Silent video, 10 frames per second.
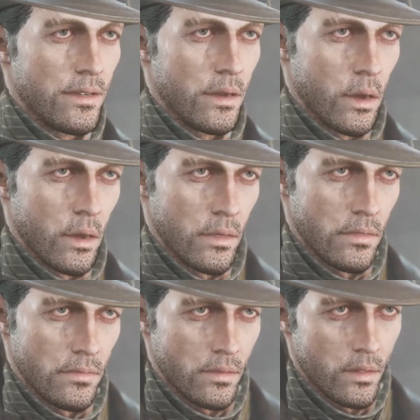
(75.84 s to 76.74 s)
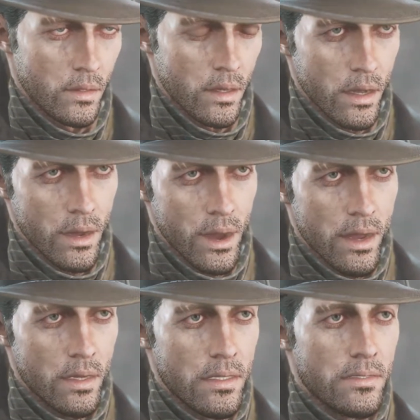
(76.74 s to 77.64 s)
So, what's it
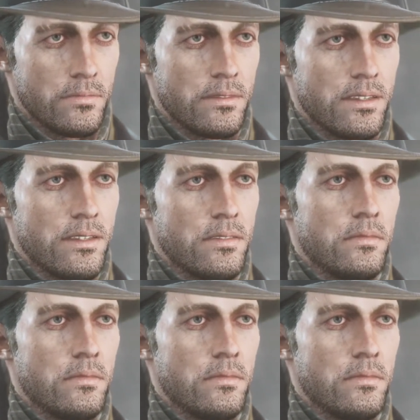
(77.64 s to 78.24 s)
gonna cost me?